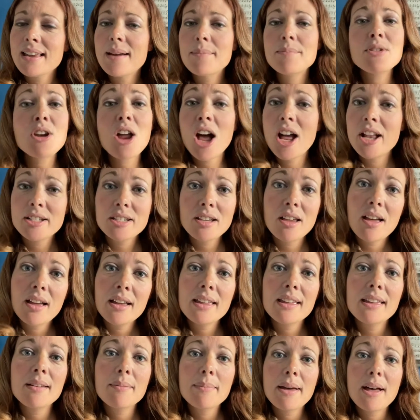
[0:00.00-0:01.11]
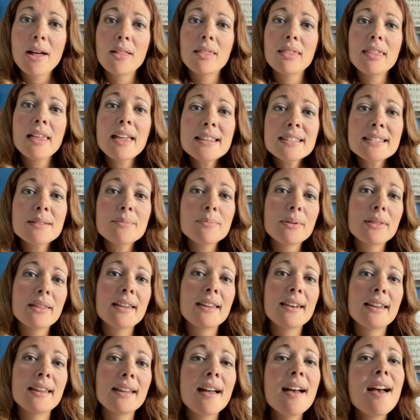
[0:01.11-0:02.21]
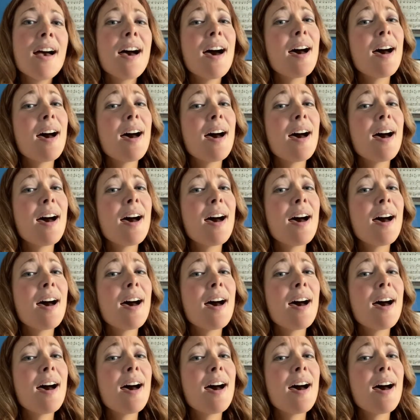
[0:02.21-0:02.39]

I'm not talking about lesson planning.